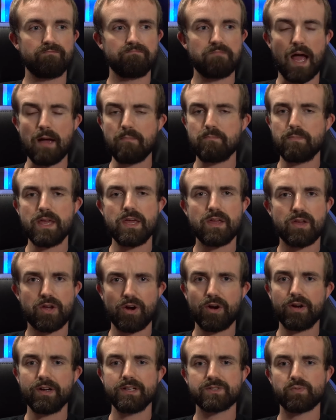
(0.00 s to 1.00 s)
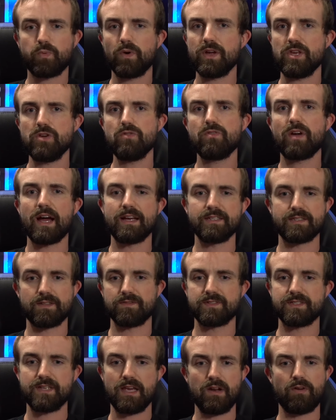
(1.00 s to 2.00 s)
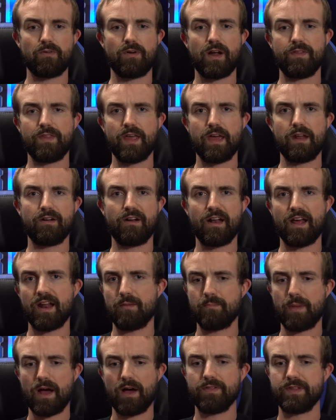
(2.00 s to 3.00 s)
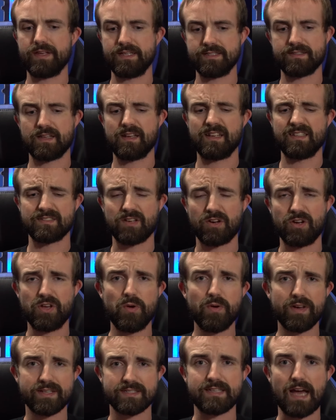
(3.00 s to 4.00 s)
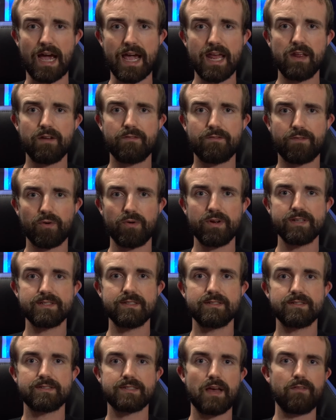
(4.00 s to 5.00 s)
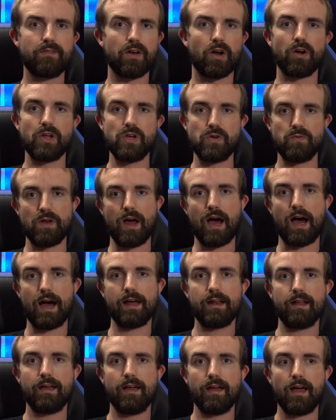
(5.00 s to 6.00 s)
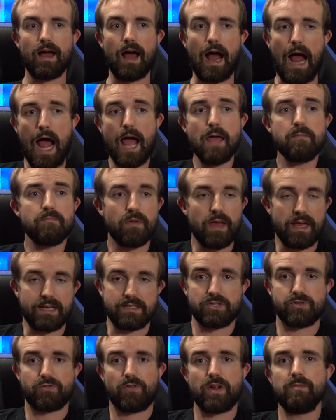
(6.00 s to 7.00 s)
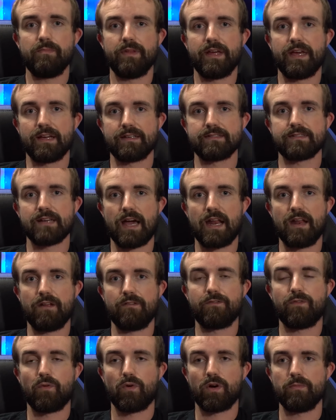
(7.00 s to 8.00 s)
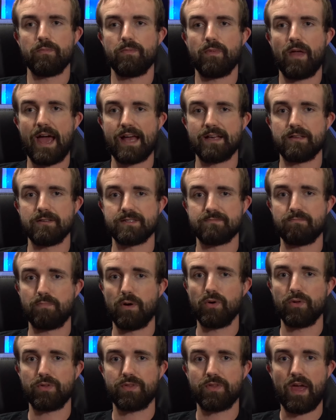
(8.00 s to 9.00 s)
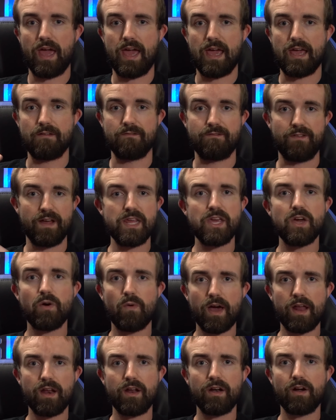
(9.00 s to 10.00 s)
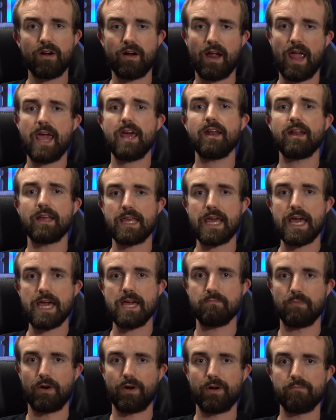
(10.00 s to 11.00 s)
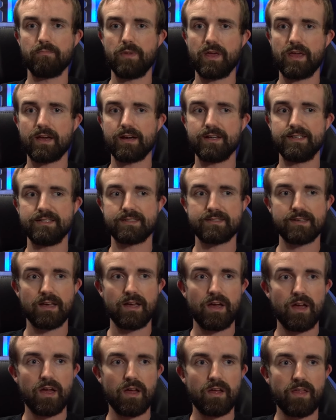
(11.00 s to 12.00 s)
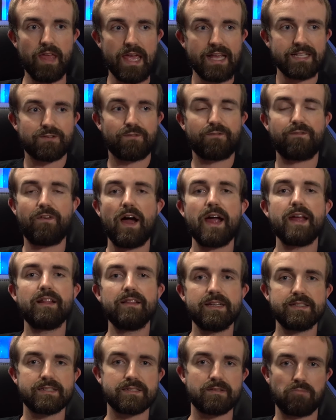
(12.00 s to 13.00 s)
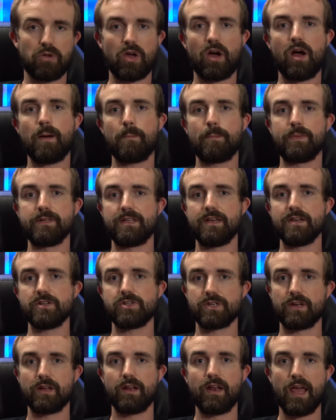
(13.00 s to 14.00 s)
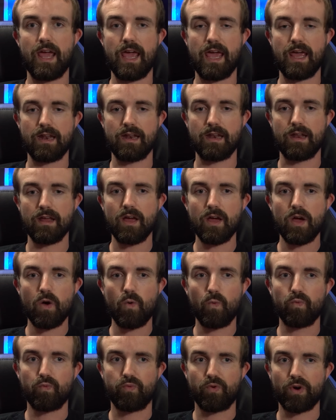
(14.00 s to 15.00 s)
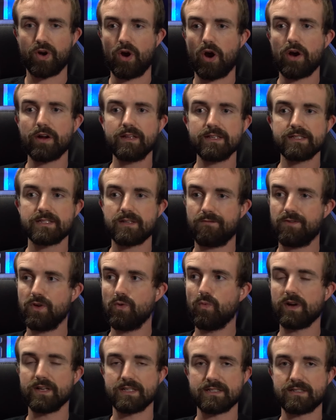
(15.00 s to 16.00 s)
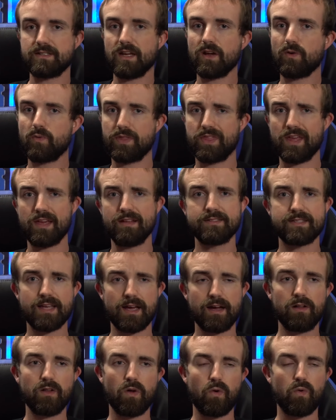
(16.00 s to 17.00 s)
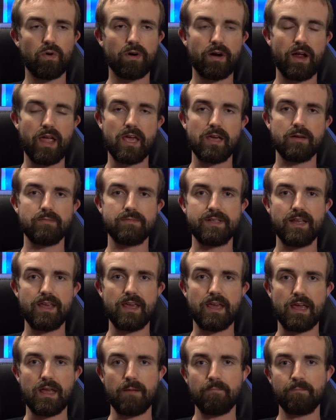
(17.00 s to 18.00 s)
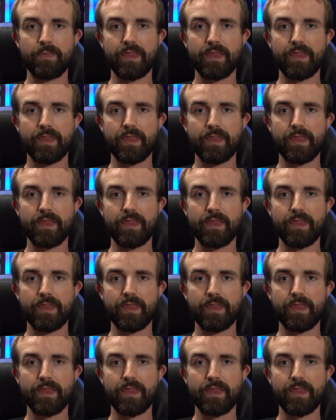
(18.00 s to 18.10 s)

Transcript: I'd be curious what you guys have seen around the internet about these things. Are you excited for Ryzen 7? Are you not? I'm extremely excited for it as both a video editor and a gamer, because it's finally some competition, and regardless if you want to stick with Intel or AMD,